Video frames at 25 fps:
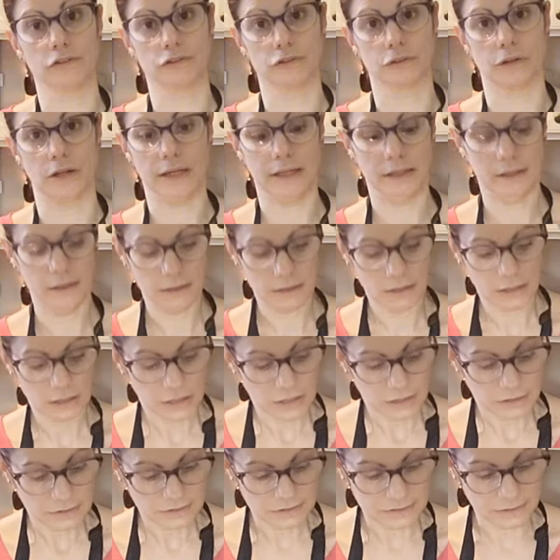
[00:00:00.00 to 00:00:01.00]
Tree.
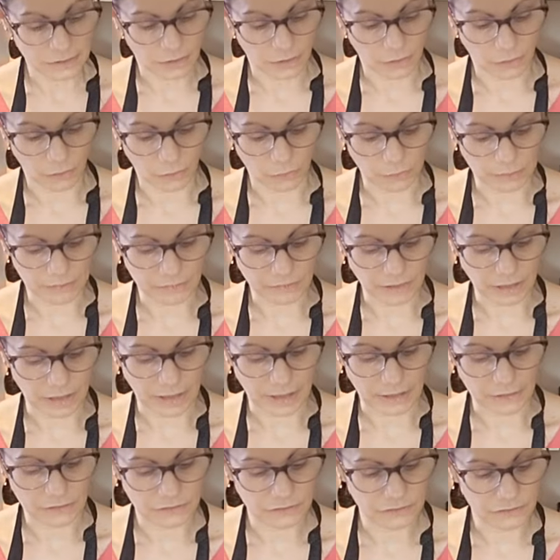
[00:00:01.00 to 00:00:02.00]
So we've
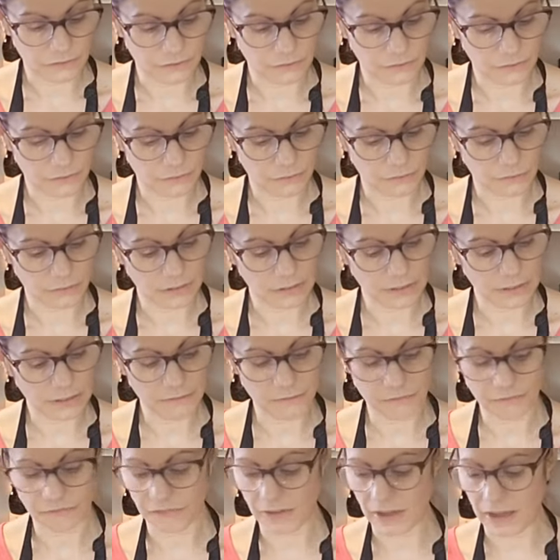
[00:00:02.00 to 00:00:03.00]
got three,
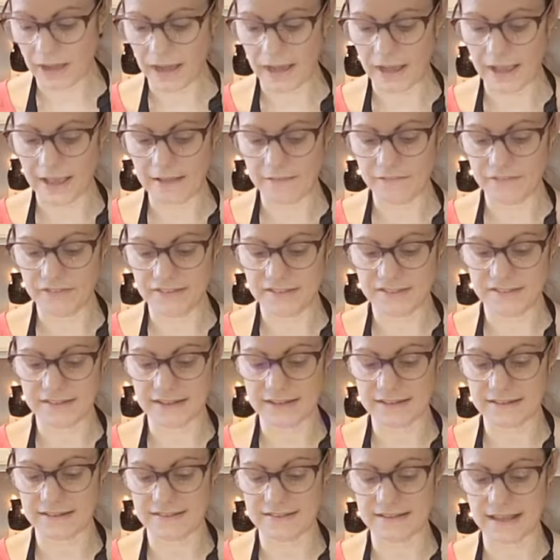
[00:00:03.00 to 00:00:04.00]
five,
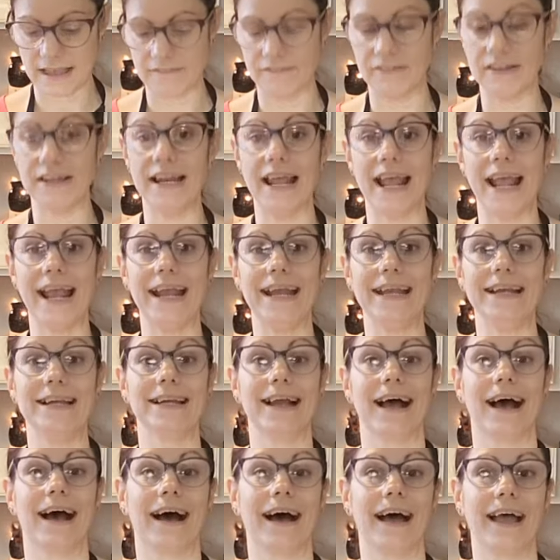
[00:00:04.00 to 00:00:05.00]
six, seven, eight,
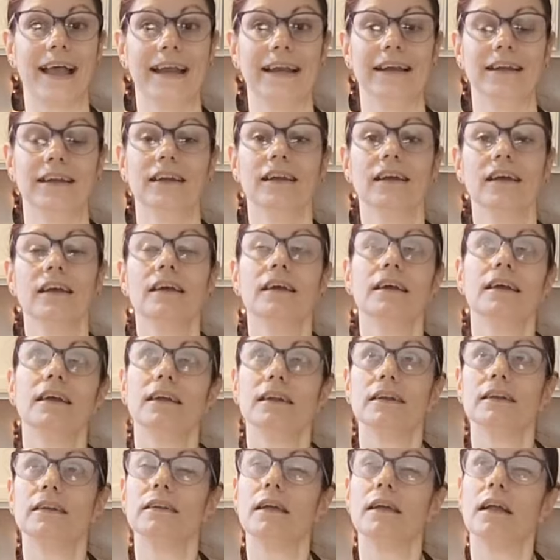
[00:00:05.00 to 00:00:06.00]
nine.
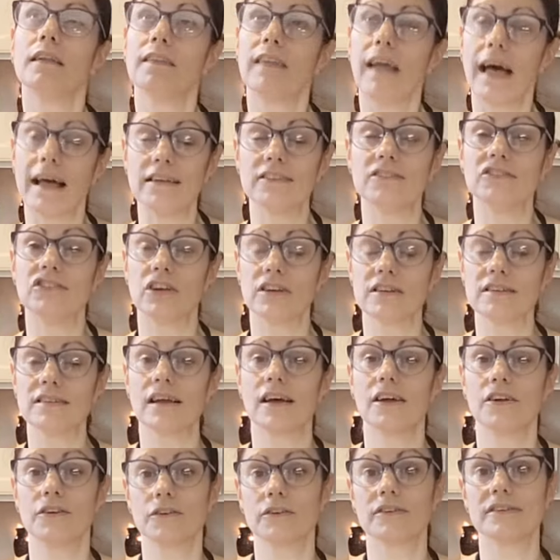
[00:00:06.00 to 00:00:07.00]
let, just
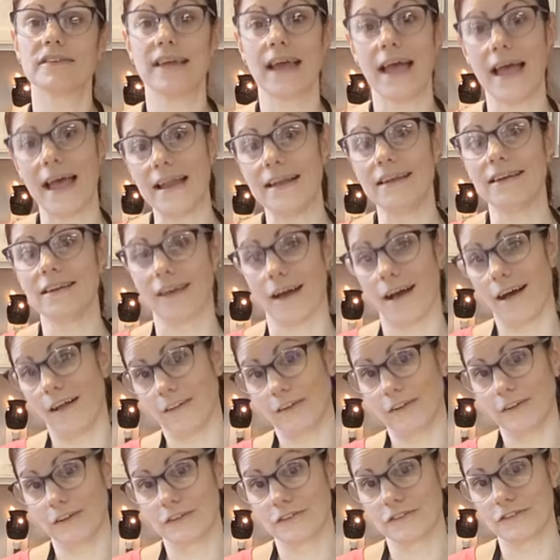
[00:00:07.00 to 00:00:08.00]
under
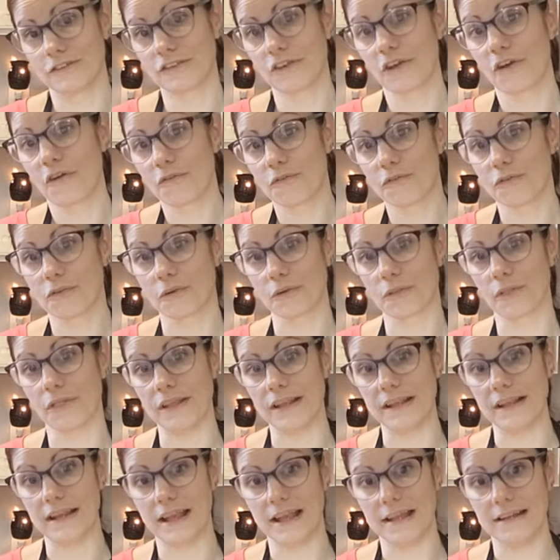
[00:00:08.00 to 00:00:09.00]
$10 for
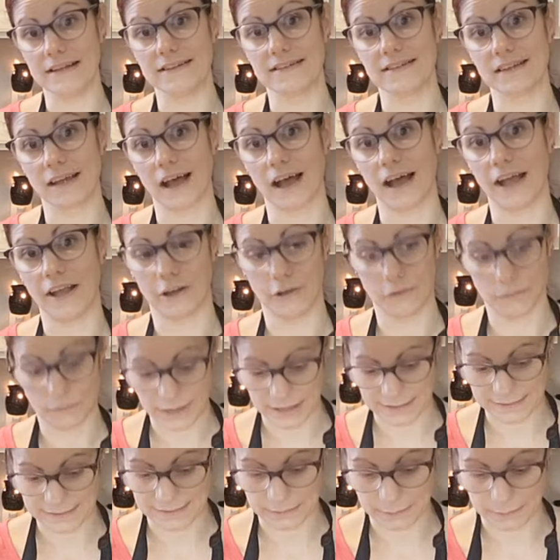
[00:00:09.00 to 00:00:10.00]
the entire
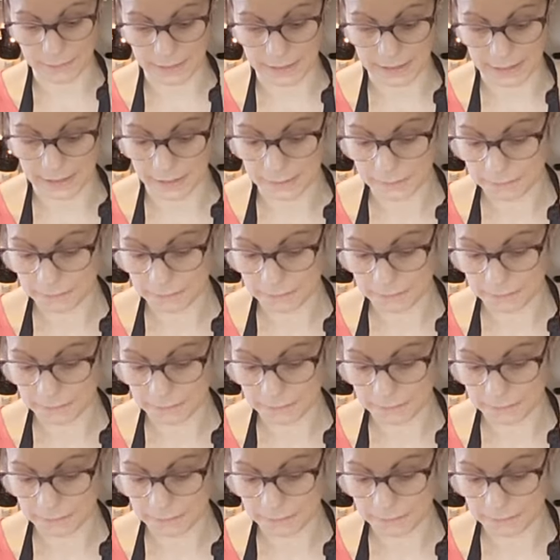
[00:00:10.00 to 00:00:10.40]
recipe,